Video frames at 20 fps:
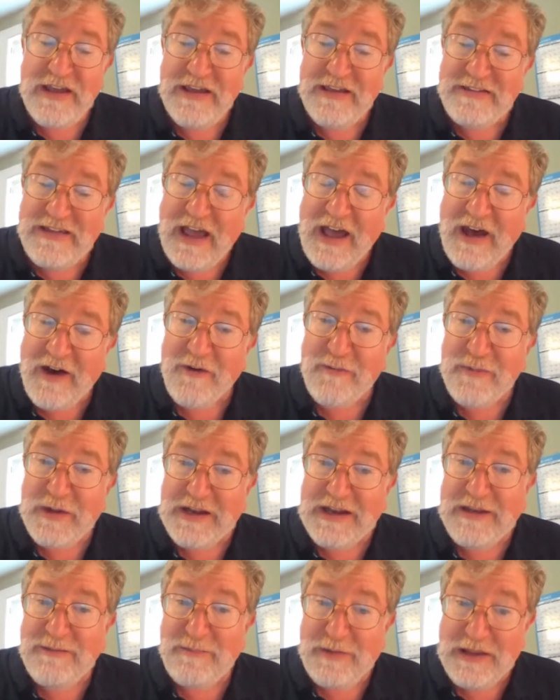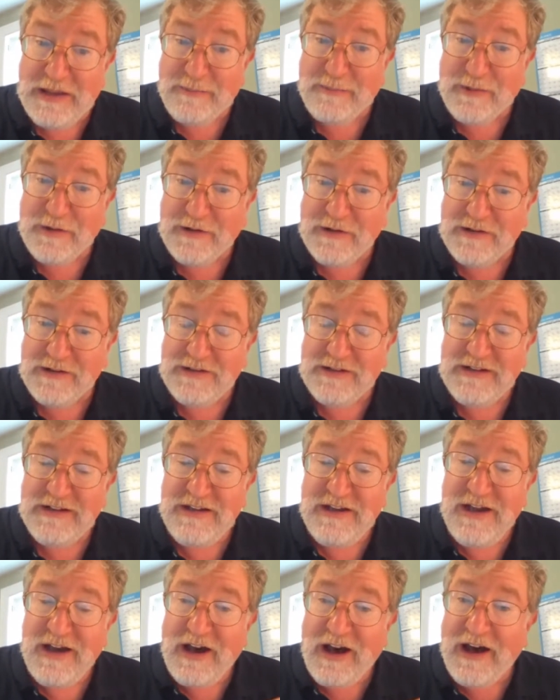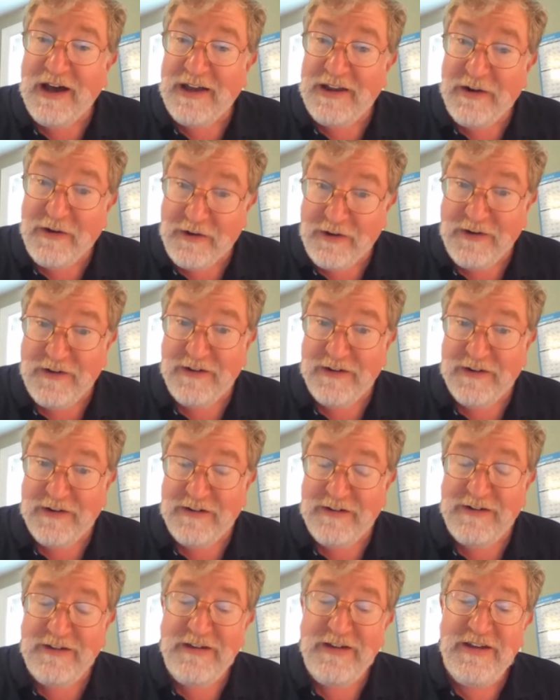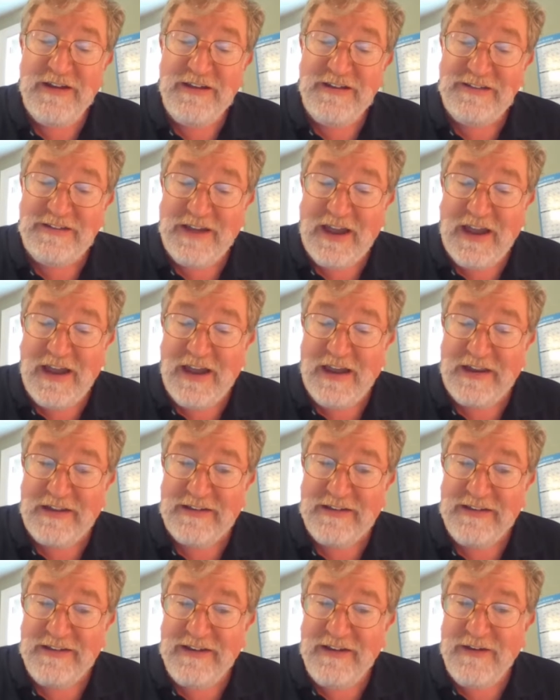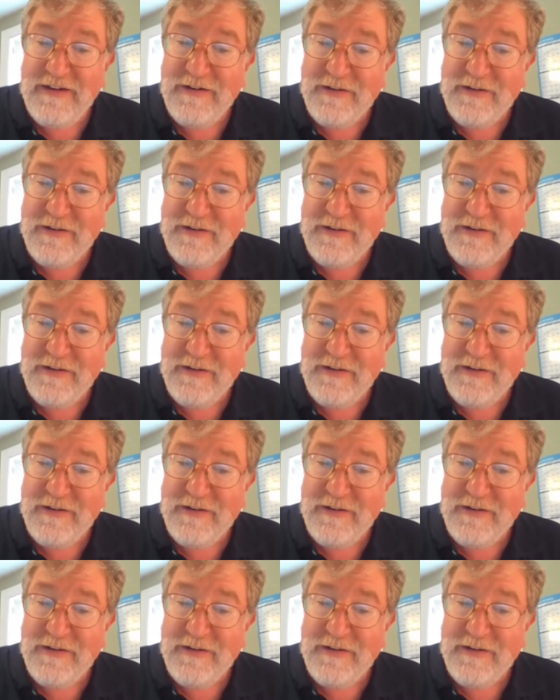is how many people I heard saying,